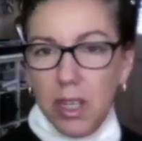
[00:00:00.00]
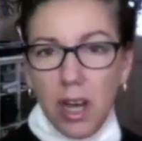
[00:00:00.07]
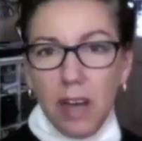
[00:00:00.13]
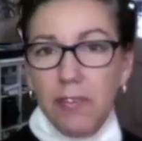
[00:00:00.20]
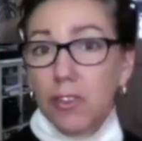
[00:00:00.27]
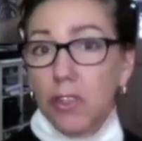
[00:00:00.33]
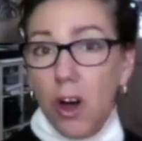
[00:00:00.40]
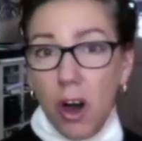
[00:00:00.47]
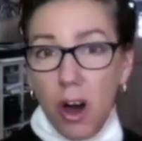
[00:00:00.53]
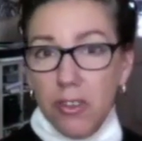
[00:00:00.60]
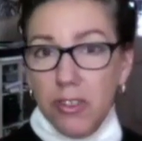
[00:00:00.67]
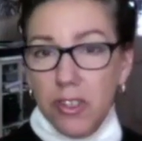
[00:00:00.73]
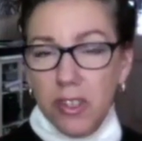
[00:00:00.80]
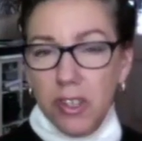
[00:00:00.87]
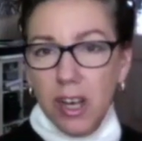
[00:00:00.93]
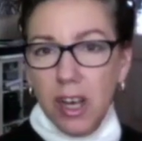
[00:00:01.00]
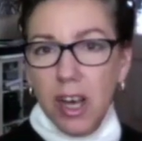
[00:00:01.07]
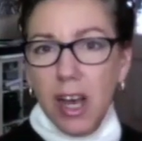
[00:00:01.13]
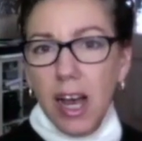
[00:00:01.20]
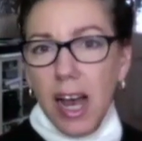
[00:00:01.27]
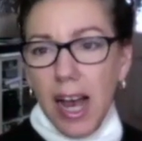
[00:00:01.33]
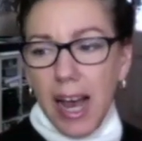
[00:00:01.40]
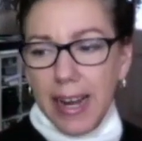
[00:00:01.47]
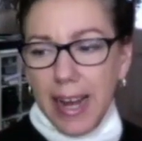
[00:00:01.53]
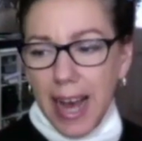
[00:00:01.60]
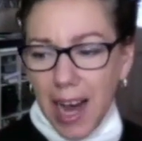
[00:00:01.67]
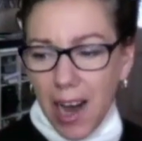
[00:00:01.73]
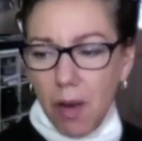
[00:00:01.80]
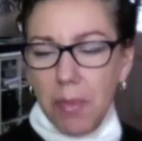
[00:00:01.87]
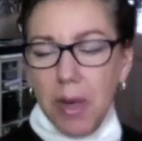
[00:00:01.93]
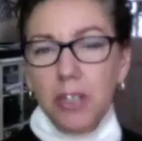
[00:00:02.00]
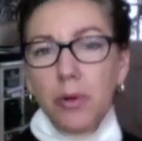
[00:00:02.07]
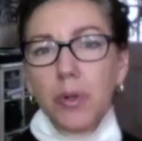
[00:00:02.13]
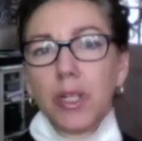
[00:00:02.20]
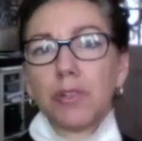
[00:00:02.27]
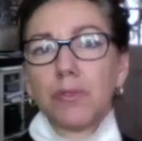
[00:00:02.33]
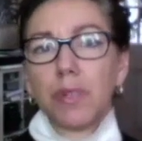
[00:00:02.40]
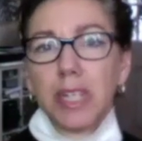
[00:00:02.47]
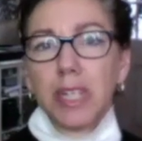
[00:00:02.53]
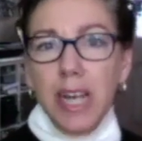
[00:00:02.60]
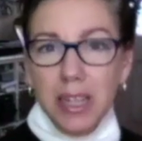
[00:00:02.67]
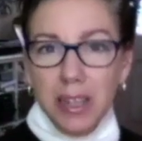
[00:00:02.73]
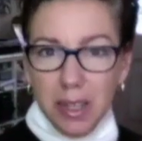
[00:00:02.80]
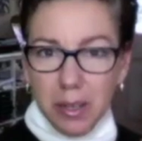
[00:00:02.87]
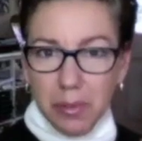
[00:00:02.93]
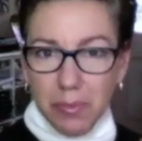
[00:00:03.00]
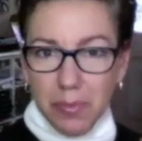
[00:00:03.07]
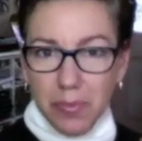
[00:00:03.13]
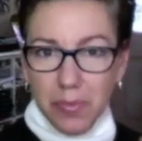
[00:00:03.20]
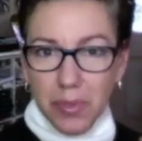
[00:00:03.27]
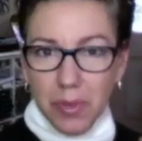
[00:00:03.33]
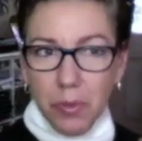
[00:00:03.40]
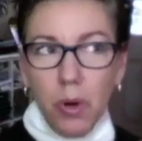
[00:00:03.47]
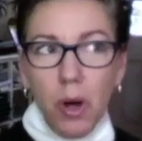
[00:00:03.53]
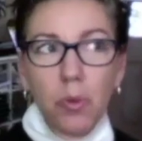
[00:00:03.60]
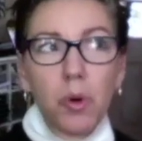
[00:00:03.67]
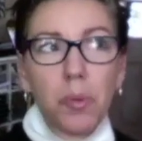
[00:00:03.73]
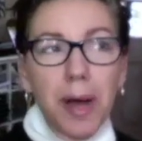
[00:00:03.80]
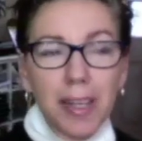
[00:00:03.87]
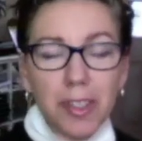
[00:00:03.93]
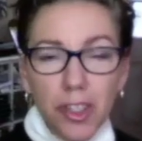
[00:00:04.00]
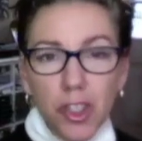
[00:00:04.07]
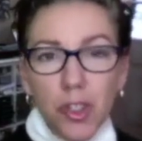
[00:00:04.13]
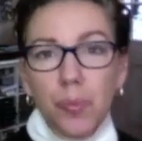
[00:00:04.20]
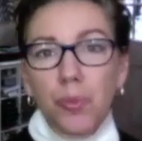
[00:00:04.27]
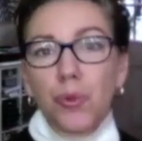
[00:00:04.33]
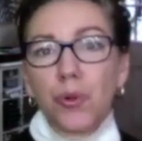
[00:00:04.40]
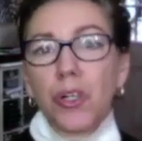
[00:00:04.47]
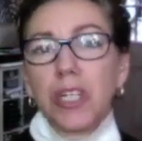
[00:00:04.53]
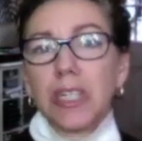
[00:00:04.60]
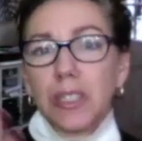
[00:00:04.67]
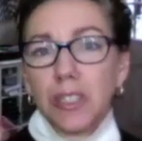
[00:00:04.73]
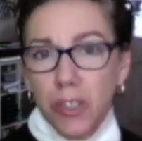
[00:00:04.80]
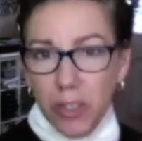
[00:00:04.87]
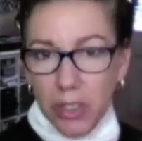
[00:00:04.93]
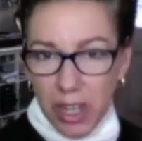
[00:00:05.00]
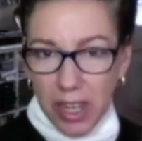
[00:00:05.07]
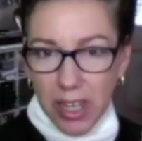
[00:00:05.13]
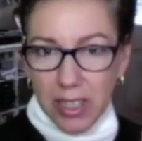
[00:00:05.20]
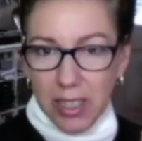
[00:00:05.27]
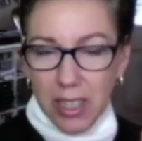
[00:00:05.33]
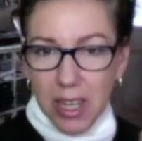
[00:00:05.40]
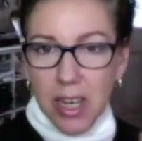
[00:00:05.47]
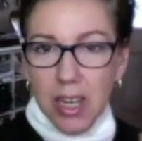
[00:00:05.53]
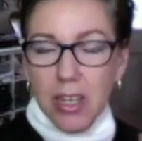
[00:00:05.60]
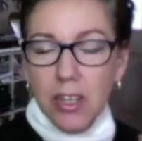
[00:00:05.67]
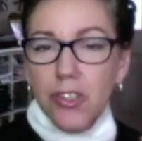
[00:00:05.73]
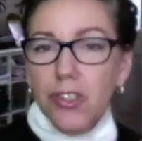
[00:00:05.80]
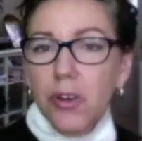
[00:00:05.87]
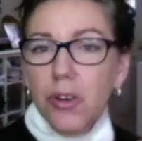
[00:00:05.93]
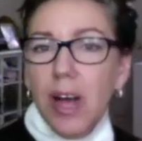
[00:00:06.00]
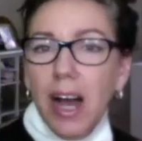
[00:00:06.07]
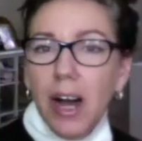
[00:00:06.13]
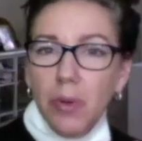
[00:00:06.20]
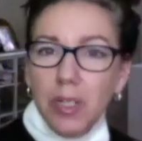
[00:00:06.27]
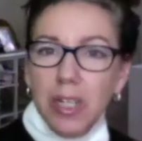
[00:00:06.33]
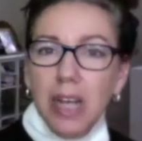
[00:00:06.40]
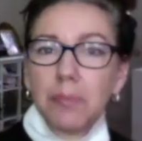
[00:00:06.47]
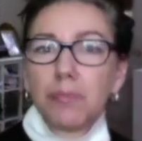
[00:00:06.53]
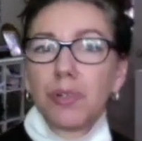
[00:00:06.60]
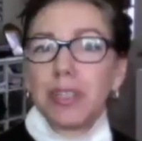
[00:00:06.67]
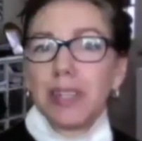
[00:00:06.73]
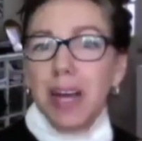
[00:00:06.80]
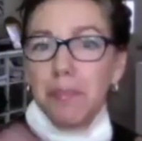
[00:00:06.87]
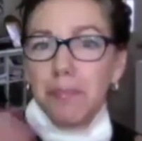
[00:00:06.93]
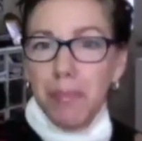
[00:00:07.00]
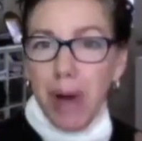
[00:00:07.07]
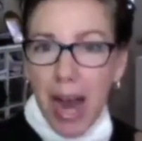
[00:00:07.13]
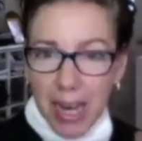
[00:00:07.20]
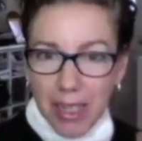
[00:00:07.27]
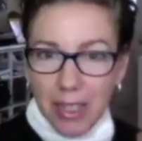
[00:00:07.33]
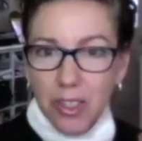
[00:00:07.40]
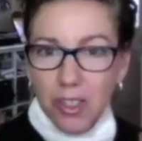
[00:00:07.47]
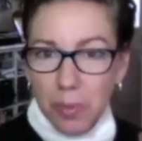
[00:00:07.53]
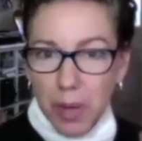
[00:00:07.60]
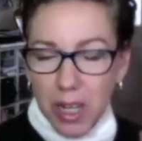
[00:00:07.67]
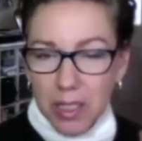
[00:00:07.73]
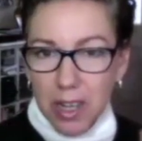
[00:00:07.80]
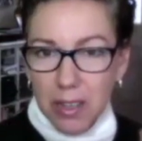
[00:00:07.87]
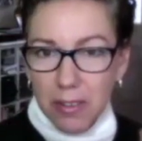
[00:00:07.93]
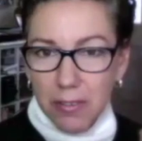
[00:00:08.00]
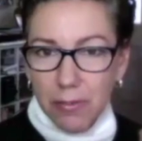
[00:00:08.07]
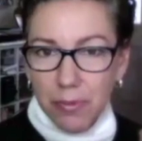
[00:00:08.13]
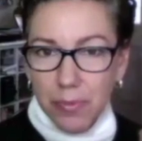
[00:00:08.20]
I've lost, and how am I going to regain them? What will my spring look like? So, how will I bring that back into my life?